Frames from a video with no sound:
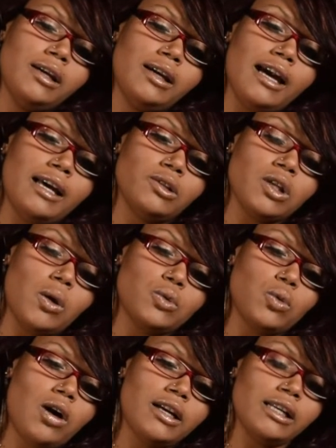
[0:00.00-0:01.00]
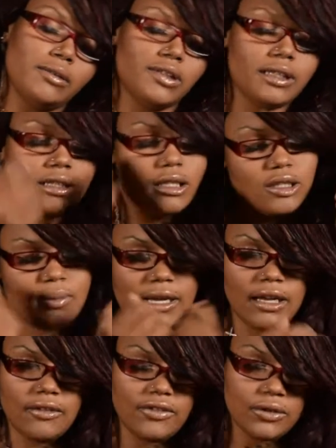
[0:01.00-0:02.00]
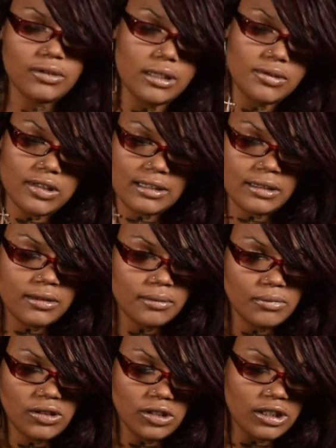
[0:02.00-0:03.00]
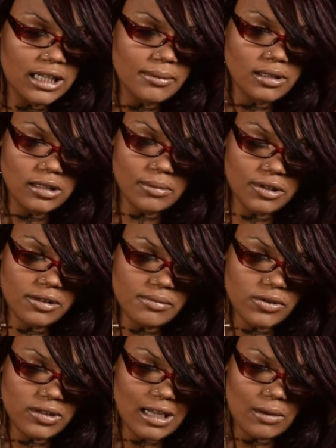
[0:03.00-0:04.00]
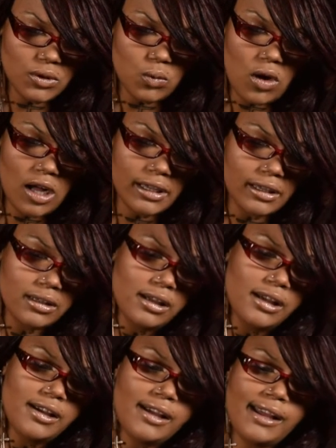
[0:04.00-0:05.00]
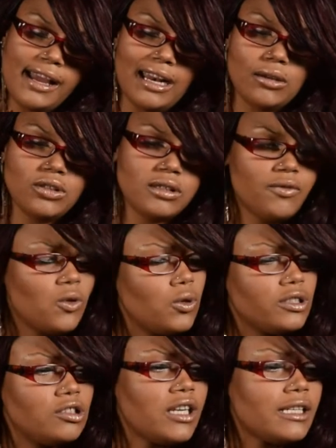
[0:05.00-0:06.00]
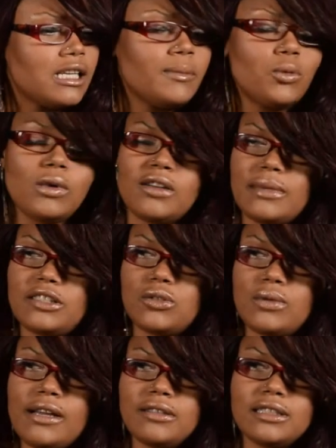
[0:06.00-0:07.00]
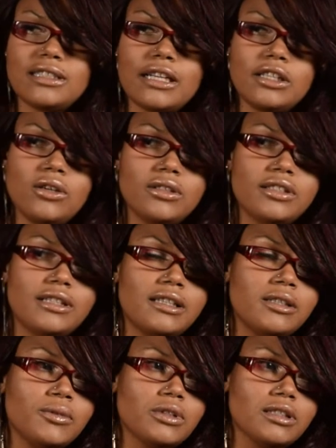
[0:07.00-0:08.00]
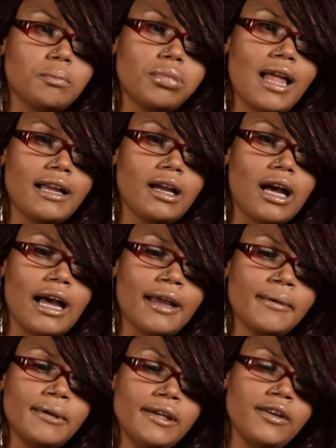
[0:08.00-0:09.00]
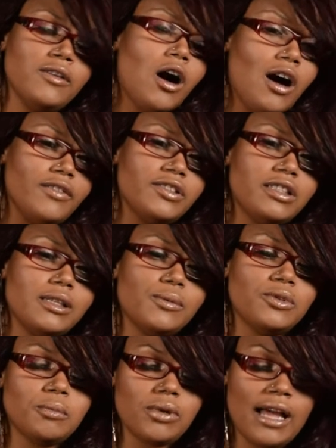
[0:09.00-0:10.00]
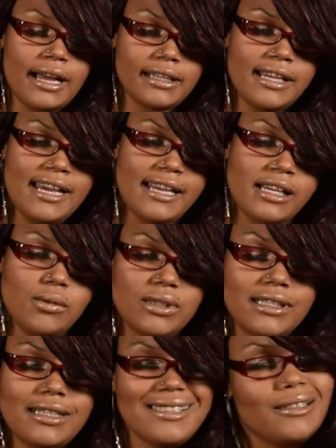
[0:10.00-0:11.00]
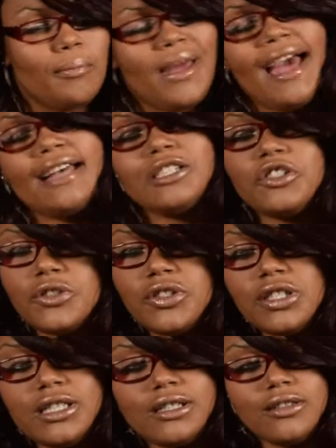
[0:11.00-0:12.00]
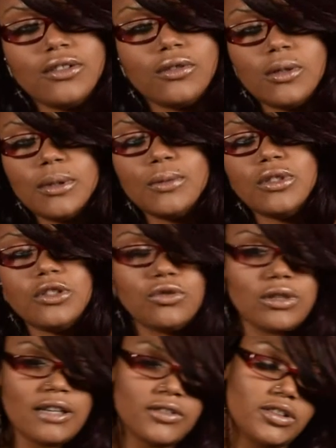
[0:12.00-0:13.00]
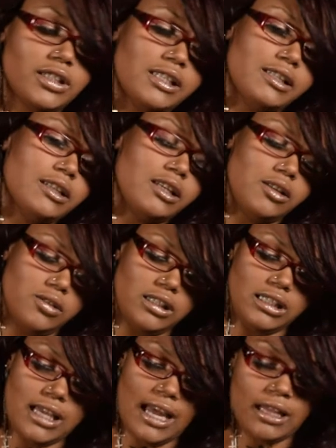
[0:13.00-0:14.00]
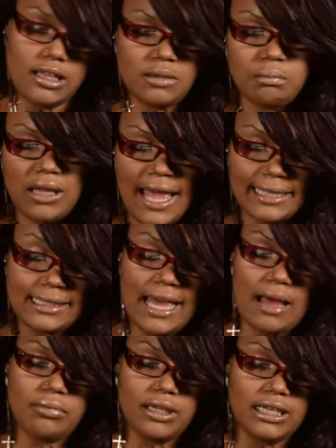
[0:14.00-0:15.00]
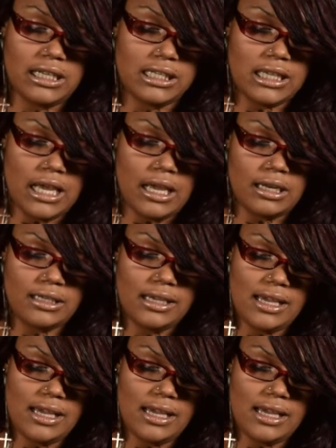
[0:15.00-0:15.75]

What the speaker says: as I was walking, I was listening to my headphones. I was just jamming to some good music. I was walking, and I was, of course, trying to keep aware of my surroundings. I noticed that there was this black guy. Obviously, he was black. He was sitting in the passenger seat, so nobody was in the driver's seat. And I noticed he had this black tablet in his hand,